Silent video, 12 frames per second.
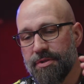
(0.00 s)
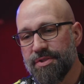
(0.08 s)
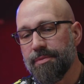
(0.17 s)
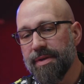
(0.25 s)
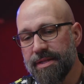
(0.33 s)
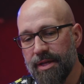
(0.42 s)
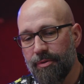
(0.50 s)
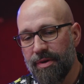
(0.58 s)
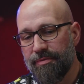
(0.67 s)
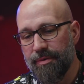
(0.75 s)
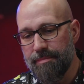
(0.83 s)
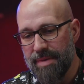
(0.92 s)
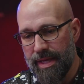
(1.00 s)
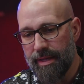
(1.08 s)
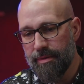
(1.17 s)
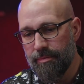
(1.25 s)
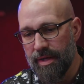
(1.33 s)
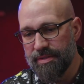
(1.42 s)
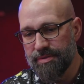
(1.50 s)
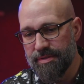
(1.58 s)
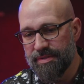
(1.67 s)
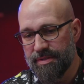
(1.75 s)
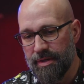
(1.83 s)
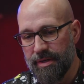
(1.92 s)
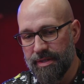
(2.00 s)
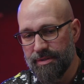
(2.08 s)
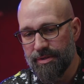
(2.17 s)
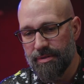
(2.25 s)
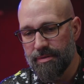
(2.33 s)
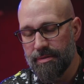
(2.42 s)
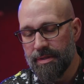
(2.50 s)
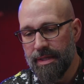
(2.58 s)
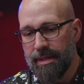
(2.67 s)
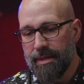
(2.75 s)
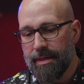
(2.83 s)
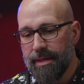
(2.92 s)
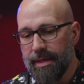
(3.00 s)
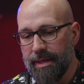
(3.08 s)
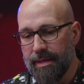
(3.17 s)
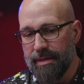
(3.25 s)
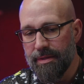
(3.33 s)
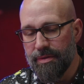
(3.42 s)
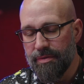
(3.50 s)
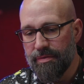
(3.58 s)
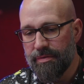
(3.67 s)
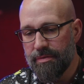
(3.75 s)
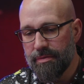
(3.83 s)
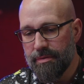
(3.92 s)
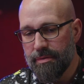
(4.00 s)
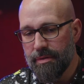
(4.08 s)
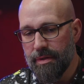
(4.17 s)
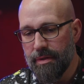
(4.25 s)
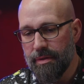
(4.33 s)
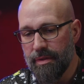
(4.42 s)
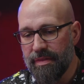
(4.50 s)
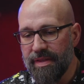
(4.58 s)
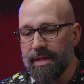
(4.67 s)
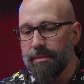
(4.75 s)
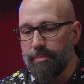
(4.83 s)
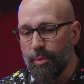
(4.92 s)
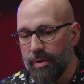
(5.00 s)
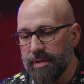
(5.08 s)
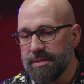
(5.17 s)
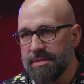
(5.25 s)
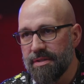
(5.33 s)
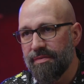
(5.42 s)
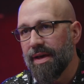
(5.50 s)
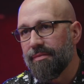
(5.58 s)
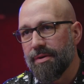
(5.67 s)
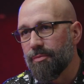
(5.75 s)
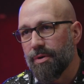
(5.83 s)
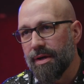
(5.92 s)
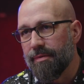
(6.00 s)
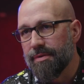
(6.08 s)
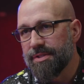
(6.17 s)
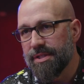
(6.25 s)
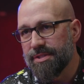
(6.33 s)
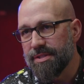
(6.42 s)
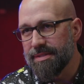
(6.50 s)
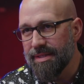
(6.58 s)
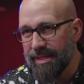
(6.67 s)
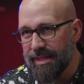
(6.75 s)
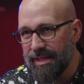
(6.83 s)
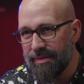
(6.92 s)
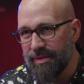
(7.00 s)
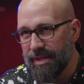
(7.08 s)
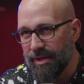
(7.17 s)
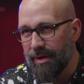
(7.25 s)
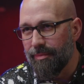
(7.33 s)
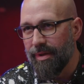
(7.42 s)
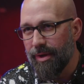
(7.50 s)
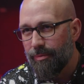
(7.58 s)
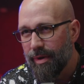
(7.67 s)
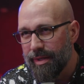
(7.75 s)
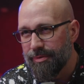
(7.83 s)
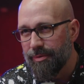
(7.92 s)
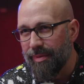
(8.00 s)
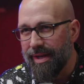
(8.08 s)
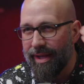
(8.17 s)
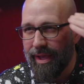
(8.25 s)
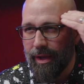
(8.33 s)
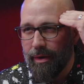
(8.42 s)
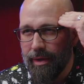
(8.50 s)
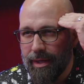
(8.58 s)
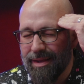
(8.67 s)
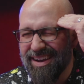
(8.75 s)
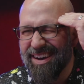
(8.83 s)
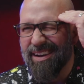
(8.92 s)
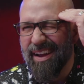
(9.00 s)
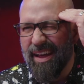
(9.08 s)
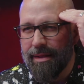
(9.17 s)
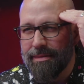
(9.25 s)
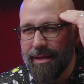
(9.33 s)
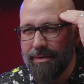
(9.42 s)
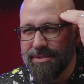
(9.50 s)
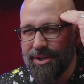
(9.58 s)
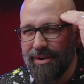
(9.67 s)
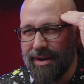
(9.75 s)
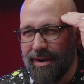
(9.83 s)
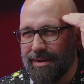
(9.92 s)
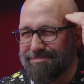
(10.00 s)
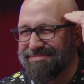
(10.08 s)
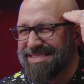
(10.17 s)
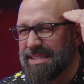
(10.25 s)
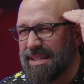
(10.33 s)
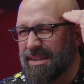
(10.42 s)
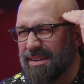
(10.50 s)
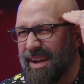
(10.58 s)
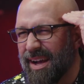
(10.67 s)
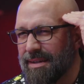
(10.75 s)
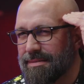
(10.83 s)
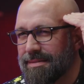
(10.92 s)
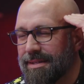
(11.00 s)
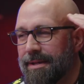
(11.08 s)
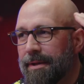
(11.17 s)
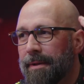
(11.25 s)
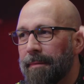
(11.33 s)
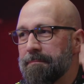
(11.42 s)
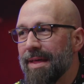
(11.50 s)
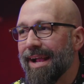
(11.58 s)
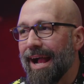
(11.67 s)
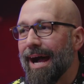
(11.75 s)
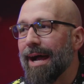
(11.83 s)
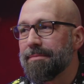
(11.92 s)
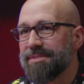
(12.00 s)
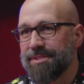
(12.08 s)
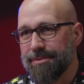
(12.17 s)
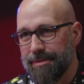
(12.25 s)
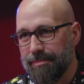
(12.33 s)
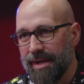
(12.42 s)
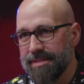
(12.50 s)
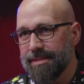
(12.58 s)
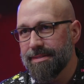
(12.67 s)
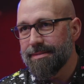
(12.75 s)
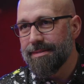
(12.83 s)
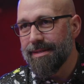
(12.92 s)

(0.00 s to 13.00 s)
So the big takeaway for me, right, so let's start internal, is the importance of having more conversations. Like even here, I'm like running through my day going, oh yeah, that wasn't great art. Oh yeah. Like I'm still in process.